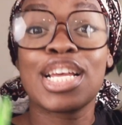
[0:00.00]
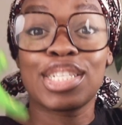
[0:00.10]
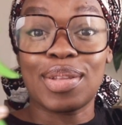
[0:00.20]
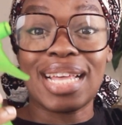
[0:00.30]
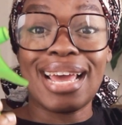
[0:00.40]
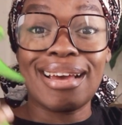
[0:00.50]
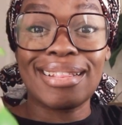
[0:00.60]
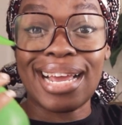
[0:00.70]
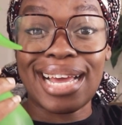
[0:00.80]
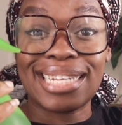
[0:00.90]
So the L,
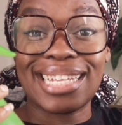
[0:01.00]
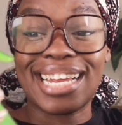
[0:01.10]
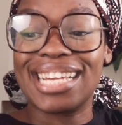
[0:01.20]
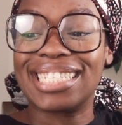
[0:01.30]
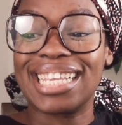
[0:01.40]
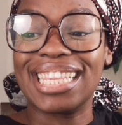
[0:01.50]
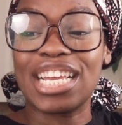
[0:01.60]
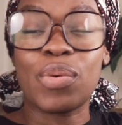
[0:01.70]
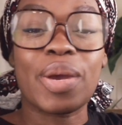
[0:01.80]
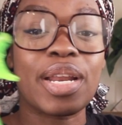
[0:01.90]
like I said, is
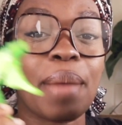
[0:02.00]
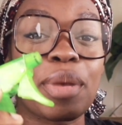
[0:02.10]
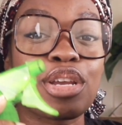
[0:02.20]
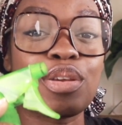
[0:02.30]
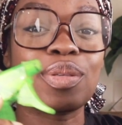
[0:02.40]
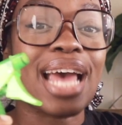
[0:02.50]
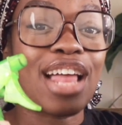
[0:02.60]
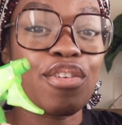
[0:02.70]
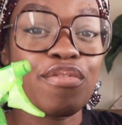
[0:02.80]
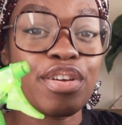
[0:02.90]
liquid. I'm going to use
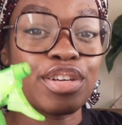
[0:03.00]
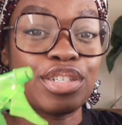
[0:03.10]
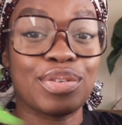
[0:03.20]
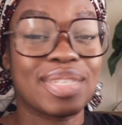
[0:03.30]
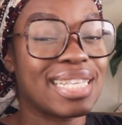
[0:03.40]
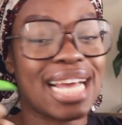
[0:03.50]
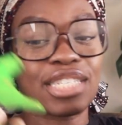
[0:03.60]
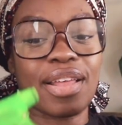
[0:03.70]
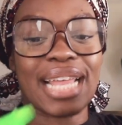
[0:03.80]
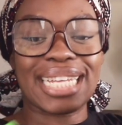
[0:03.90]
aloe vera juice, and
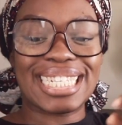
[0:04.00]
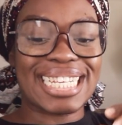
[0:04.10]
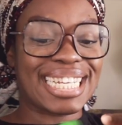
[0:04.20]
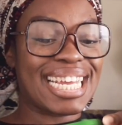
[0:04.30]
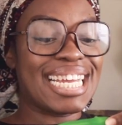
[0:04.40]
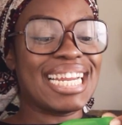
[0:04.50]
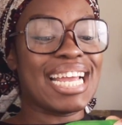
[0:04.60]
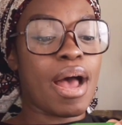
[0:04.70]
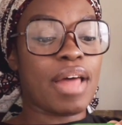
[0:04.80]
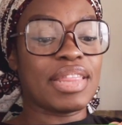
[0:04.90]
that's all that's in
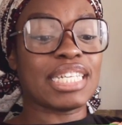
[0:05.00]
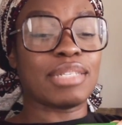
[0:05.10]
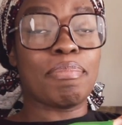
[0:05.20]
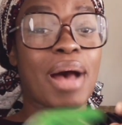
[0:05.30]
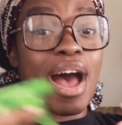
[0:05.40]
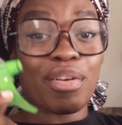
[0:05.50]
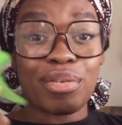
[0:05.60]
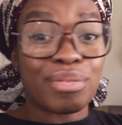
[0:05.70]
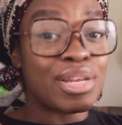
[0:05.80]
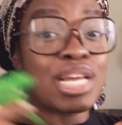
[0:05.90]
this
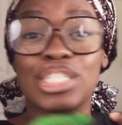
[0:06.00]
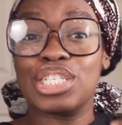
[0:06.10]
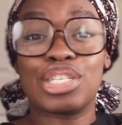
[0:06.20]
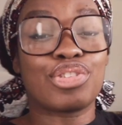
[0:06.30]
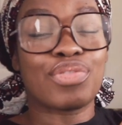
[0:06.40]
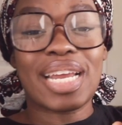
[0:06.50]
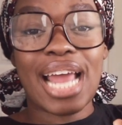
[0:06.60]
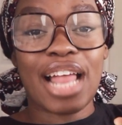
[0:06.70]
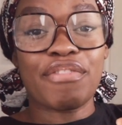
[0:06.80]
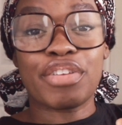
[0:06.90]
bottle. Just straight
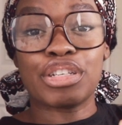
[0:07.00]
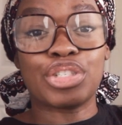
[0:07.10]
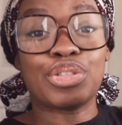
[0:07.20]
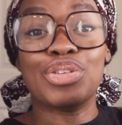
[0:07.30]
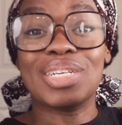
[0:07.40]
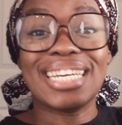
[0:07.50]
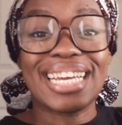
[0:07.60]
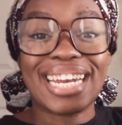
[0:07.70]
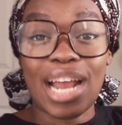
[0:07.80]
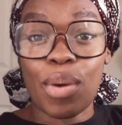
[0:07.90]
aloe vera juice. You can
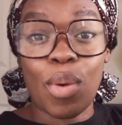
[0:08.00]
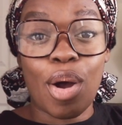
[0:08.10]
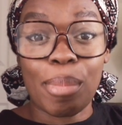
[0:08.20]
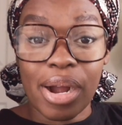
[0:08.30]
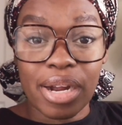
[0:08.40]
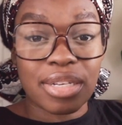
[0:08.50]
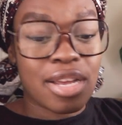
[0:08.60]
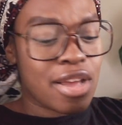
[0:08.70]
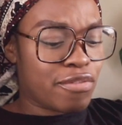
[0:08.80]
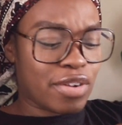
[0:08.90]
get it at Walmart
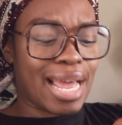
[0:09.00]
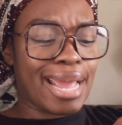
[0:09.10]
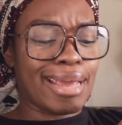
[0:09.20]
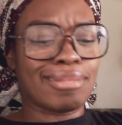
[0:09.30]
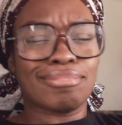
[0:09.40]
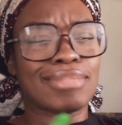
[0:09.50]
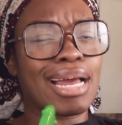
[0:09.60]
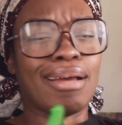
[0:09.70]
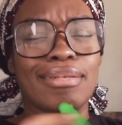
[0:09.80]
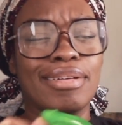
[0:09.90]
for like,
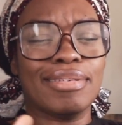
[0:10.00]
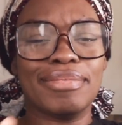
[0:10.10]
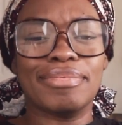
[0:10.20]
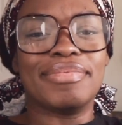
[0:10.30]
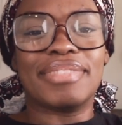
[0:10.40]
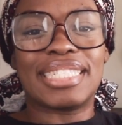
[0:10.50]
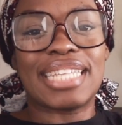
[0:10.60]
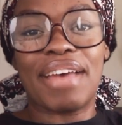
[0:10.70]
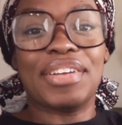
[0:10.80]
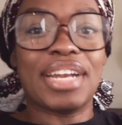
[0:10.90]
I don't know,
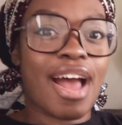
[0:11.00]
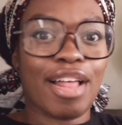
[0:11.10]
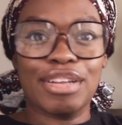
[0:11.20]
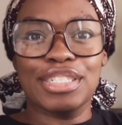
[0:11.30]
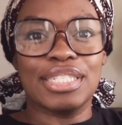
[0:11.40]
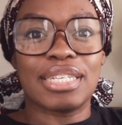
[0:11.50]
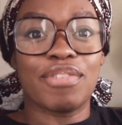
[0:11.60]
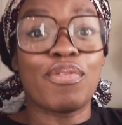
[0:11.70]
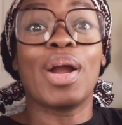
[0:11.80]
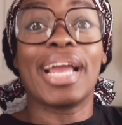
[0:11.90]
$7
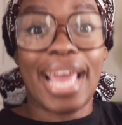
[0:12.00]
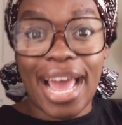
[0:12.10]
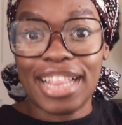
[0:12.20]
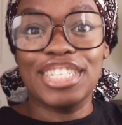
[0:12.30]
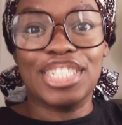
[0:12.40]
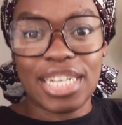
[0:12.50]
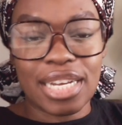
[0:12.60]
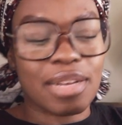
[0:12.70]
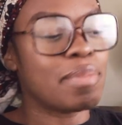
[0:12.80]
for a gallon jug.